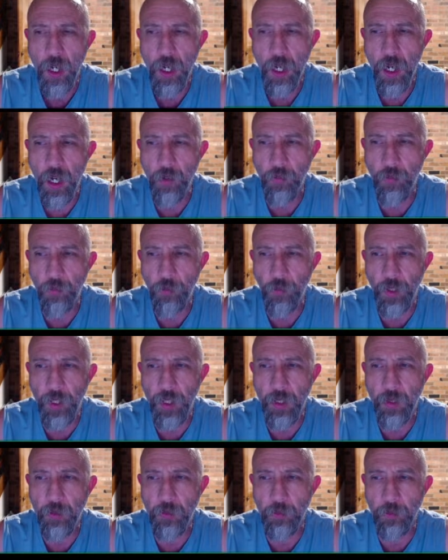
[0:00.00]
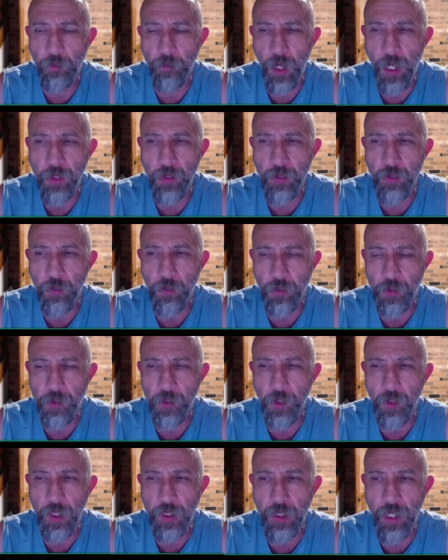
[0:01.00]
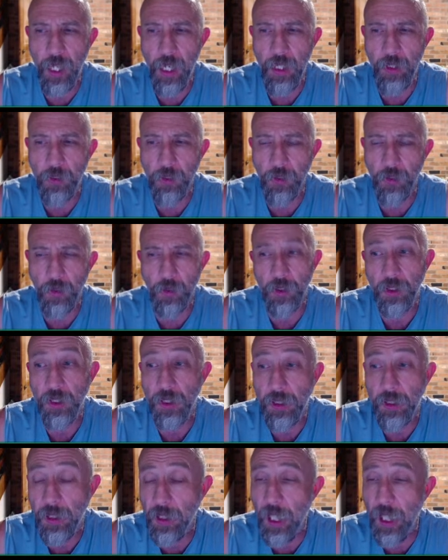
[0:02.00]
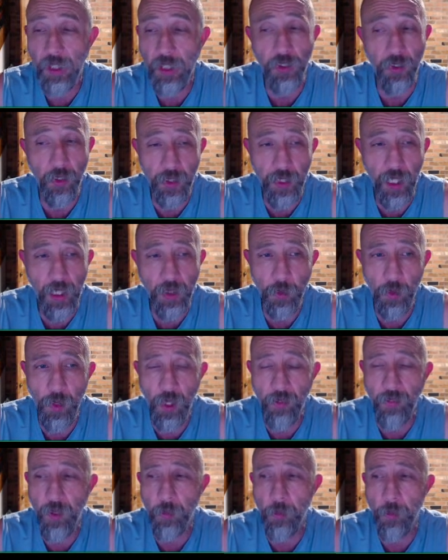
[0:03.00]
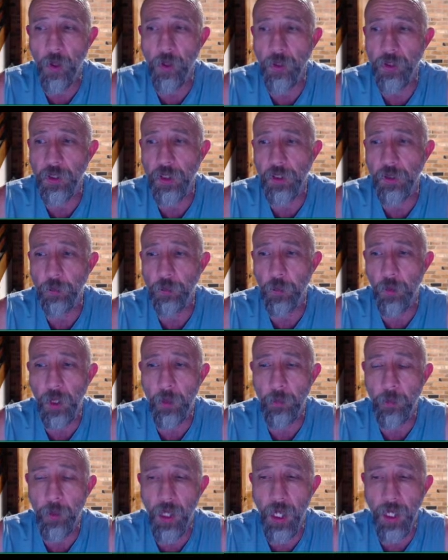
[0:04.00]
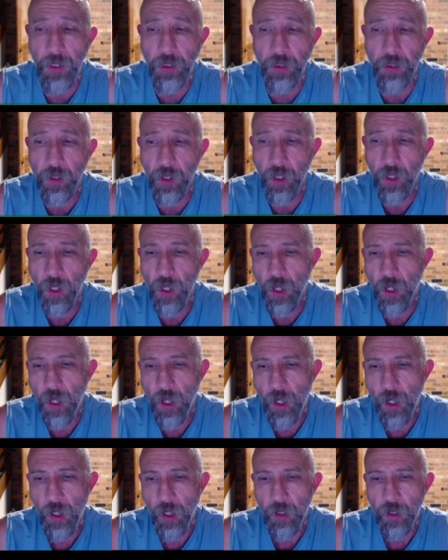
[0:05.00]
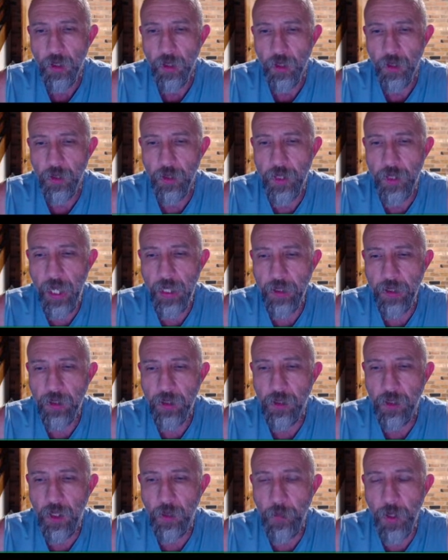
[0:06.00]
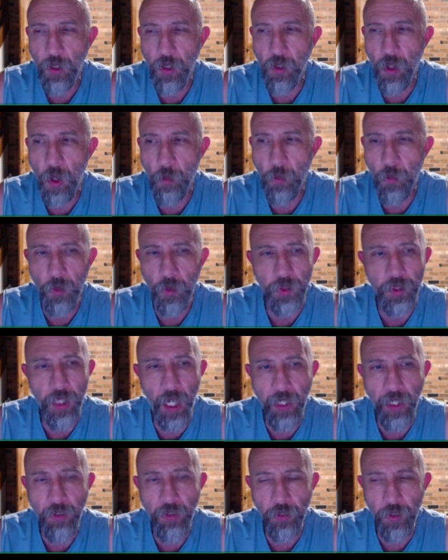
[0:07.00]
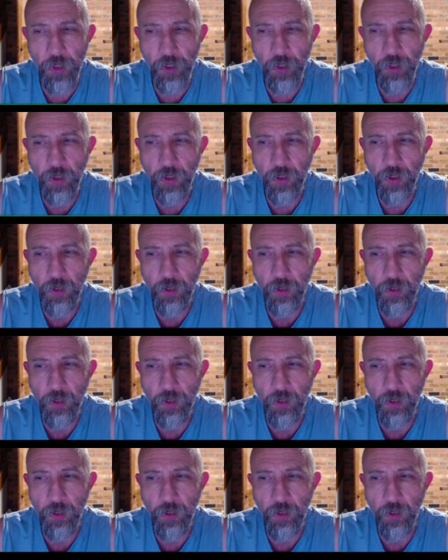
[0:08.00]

every month or 30 days or 60 days, 90 days, whatever your policy is put in place, that can be a lot more dangerous